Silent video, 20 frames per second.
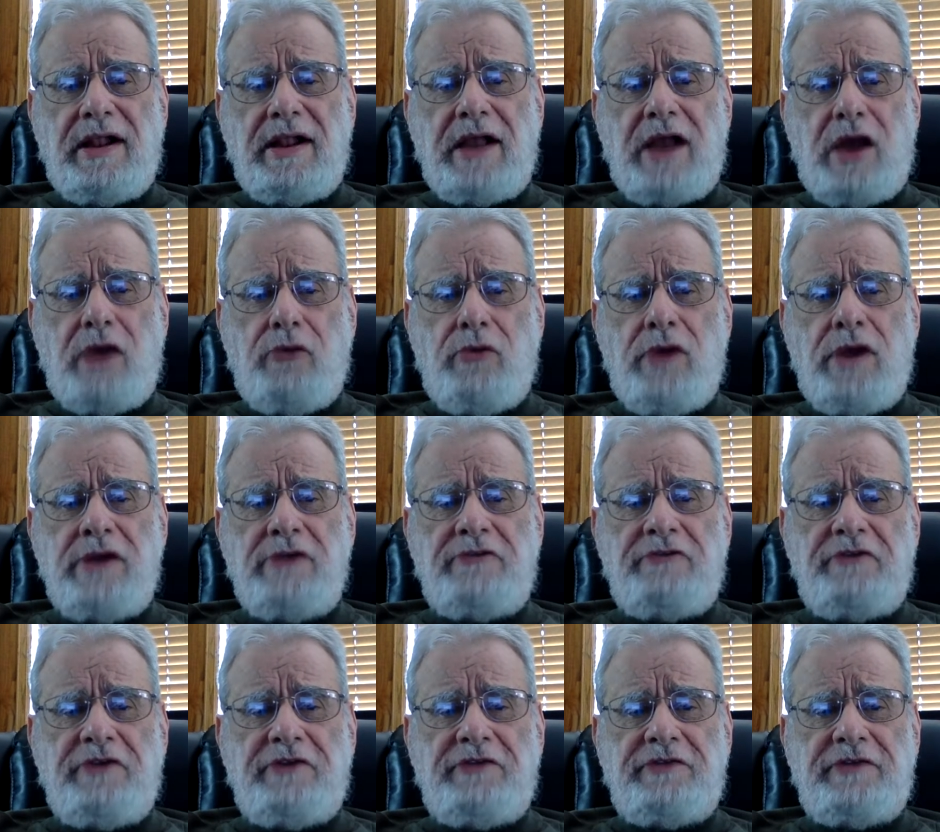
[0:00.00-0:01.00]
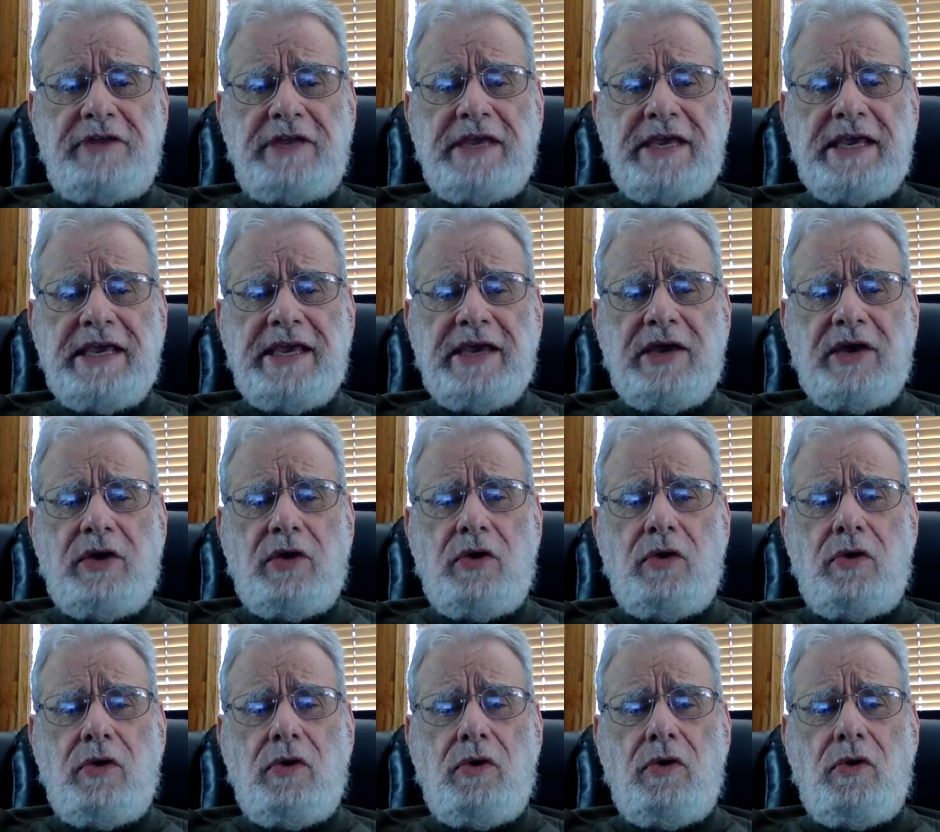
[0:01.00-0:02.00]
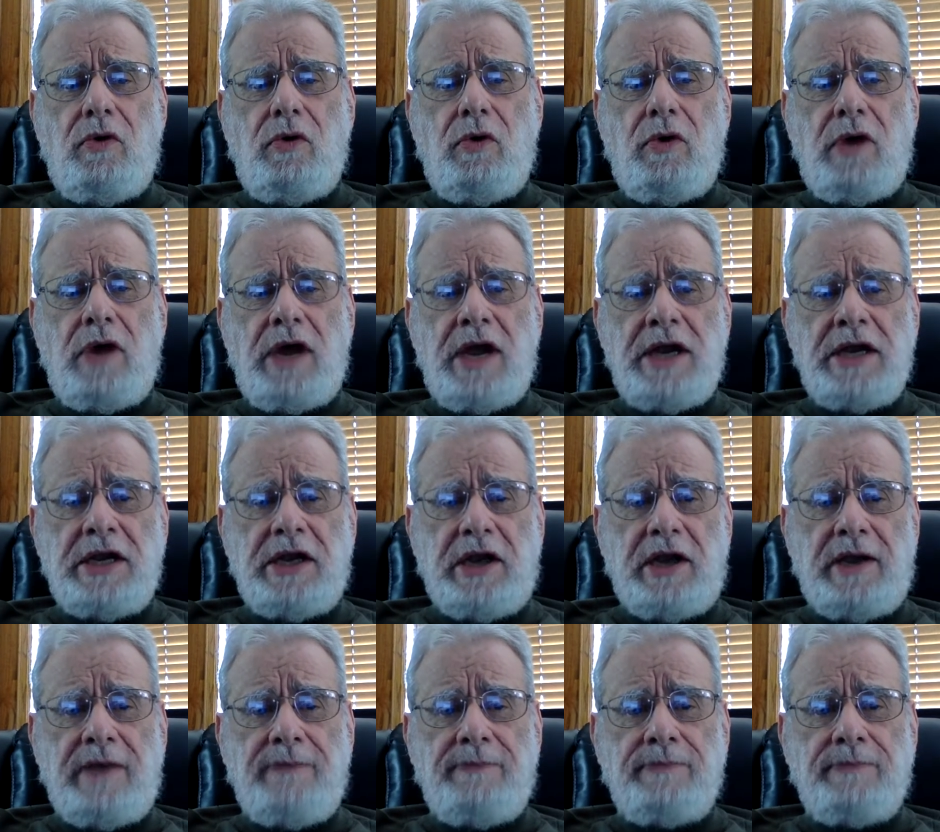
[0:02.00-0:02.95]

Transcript: a run of 50 or under,